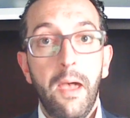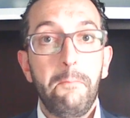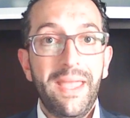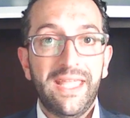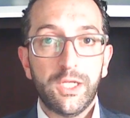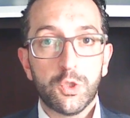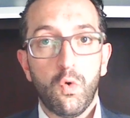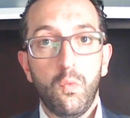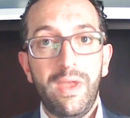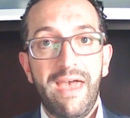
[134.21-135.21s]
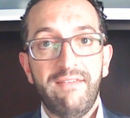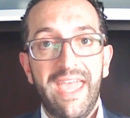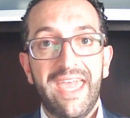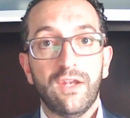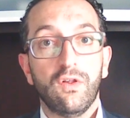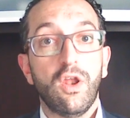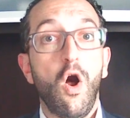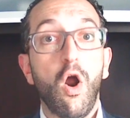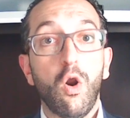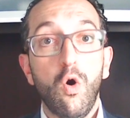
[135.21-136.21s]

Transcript: making sure we have a handle on our